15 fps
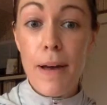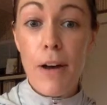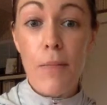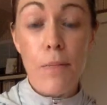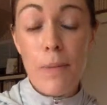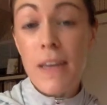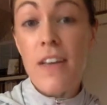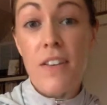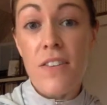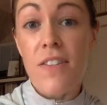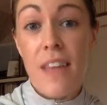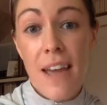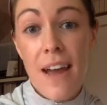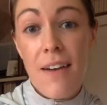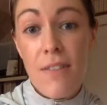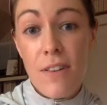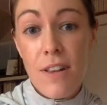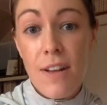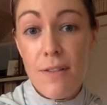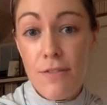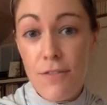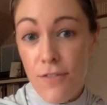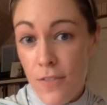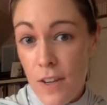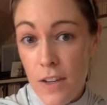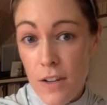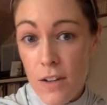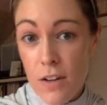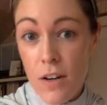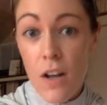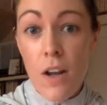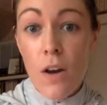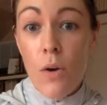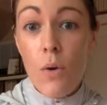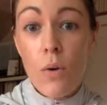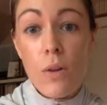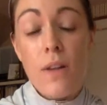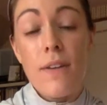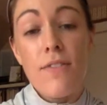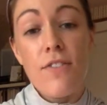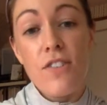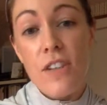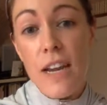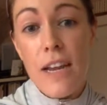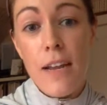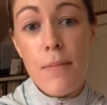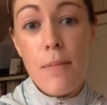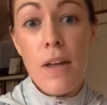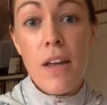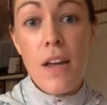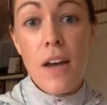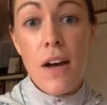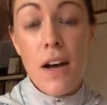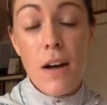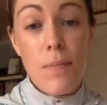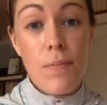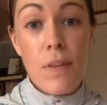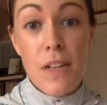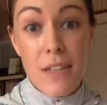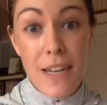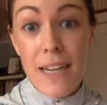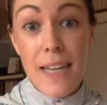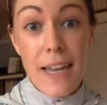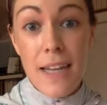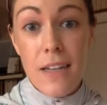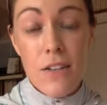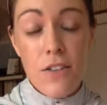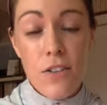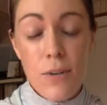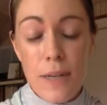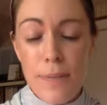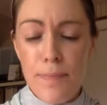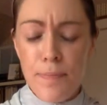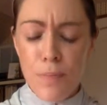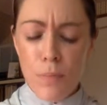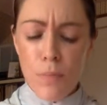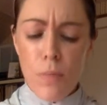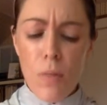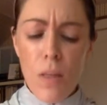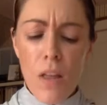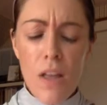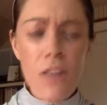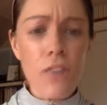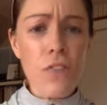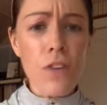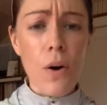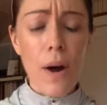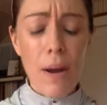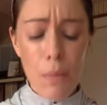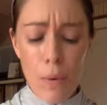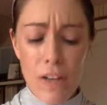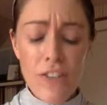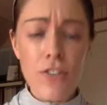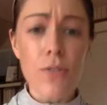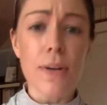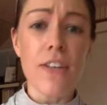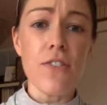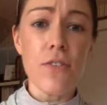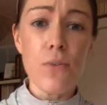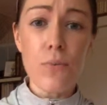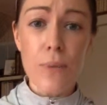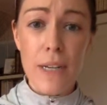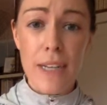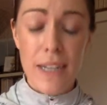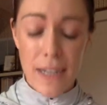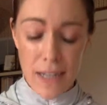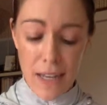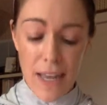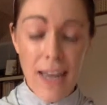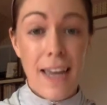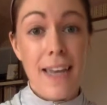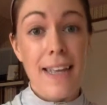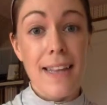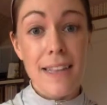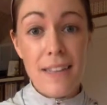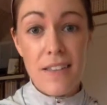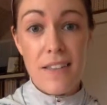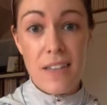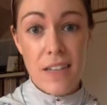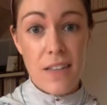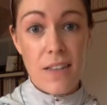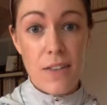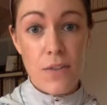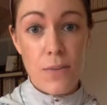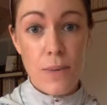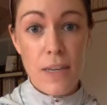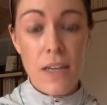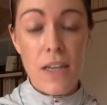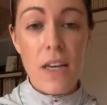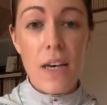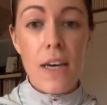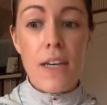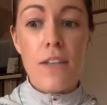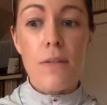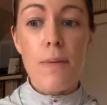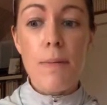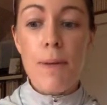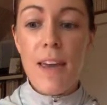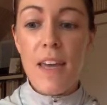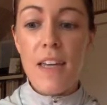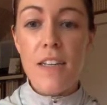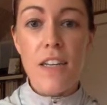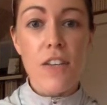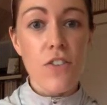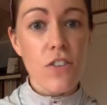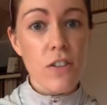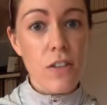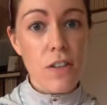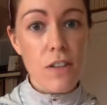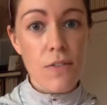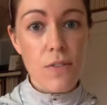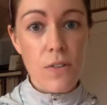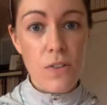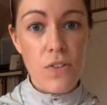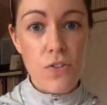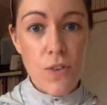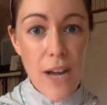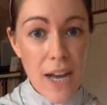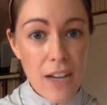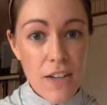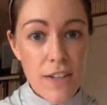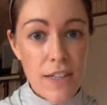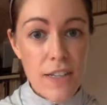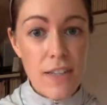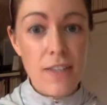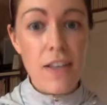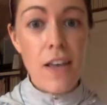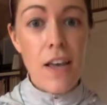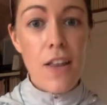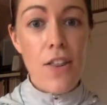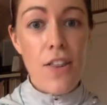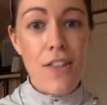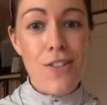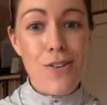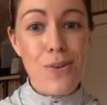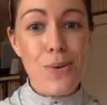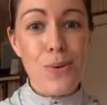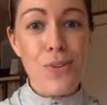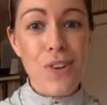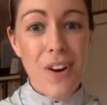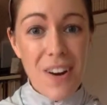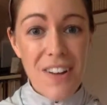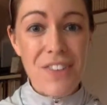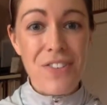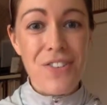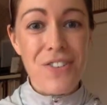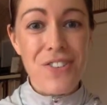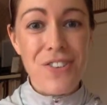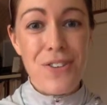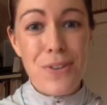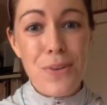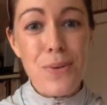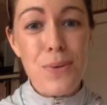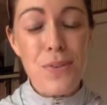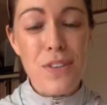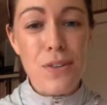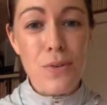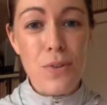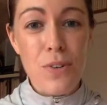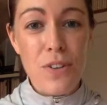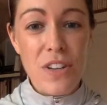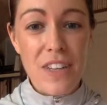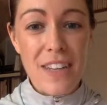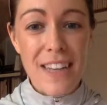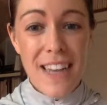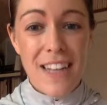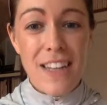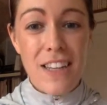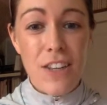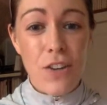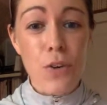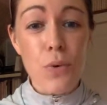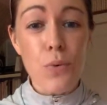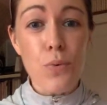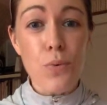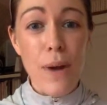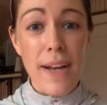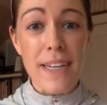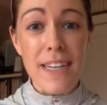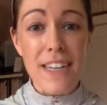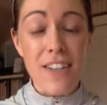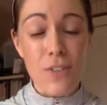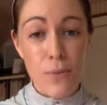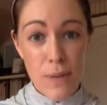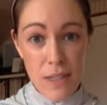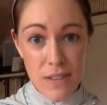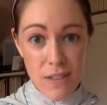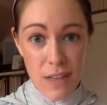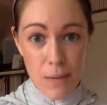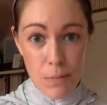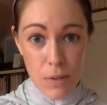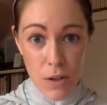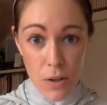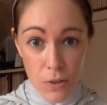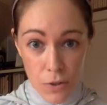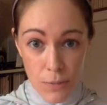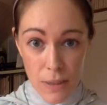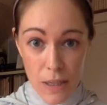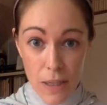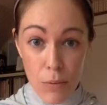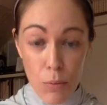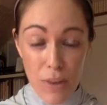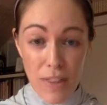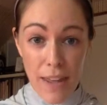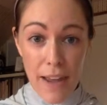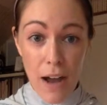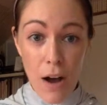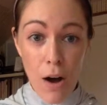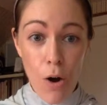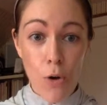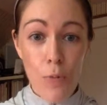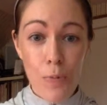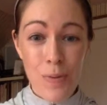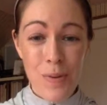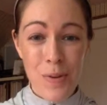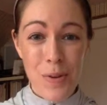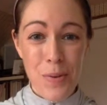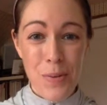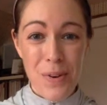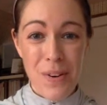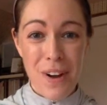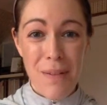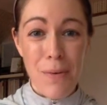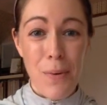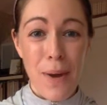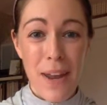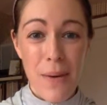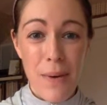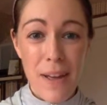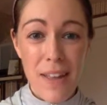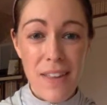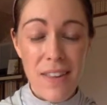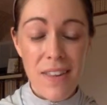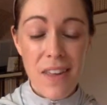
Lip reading: about because they have a lot of fear or a lot of shame dedicated to it. So I want you, as you're reading and listening this week, to be paying attention to the different strategies that those authors use in order to get you ready to accept ultimately what they hope you will come away with.